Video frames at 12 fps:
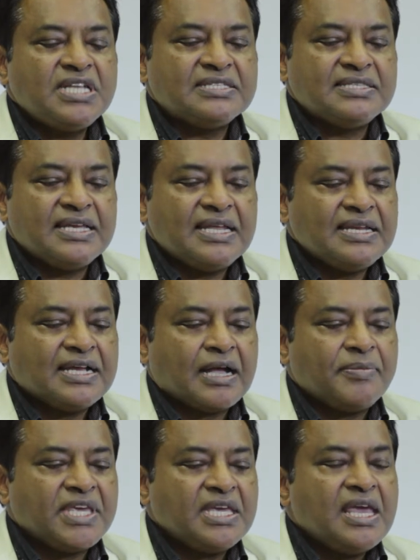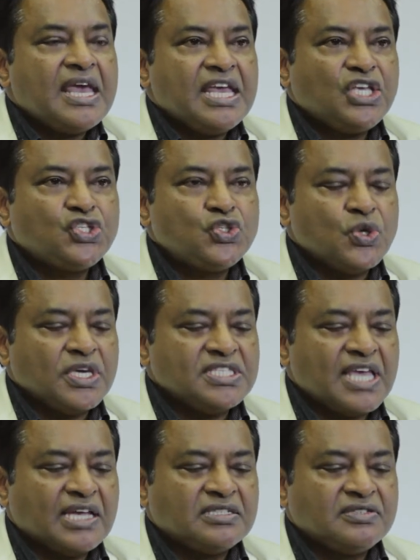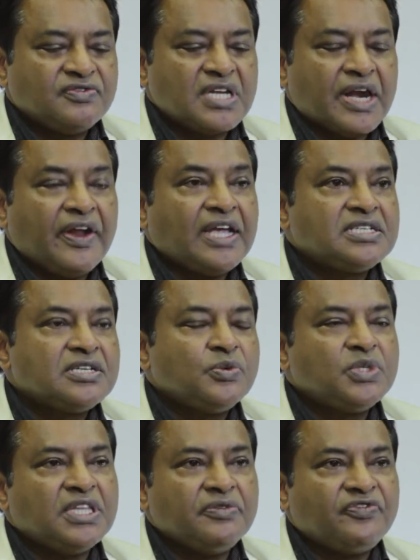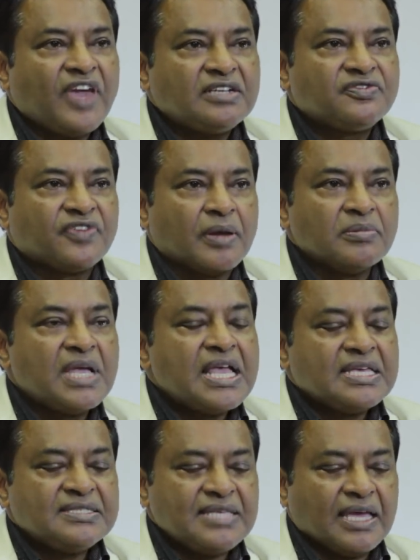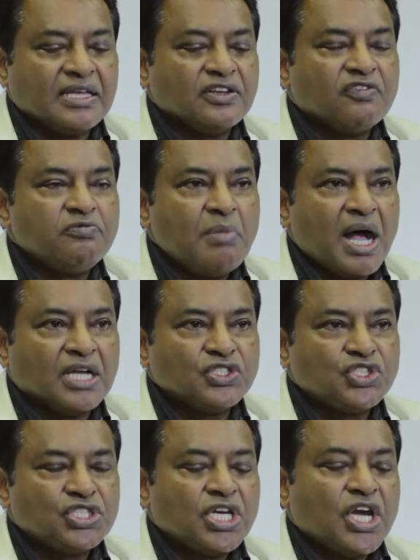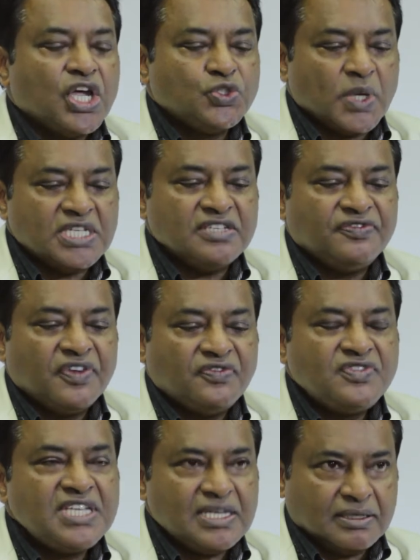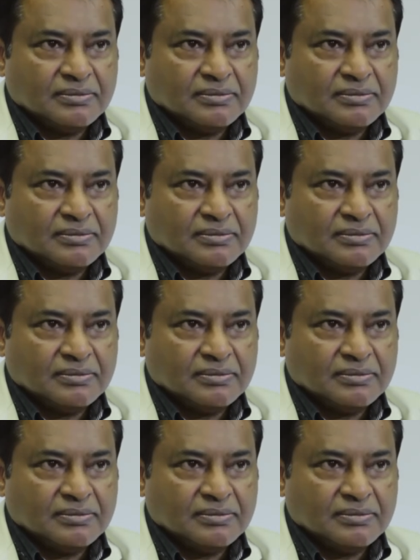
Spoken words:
as the incoming ICSU Executive Director with effect from 2nd of March 2015.